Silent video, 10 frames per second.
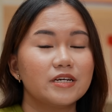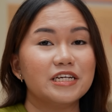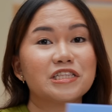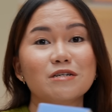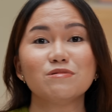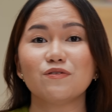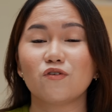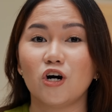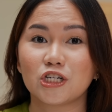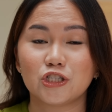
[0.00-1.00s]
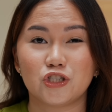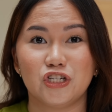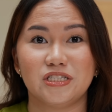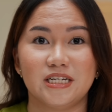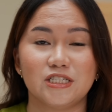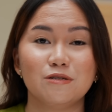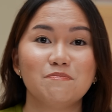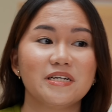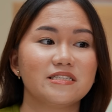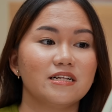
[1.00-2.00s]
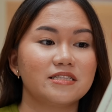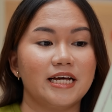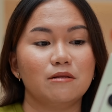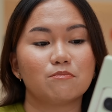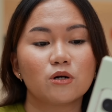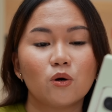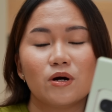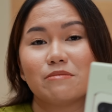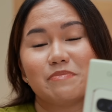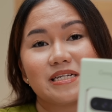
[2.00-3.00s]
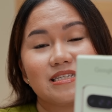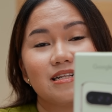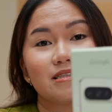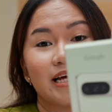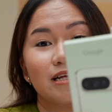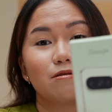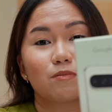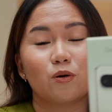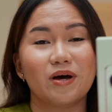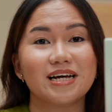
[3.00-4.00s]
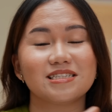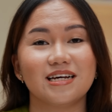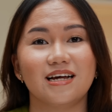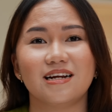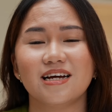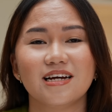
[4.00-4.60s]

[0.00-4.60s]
In terms of color choices, yung Pixel 10 Pro and Pixel 10 Pro XL,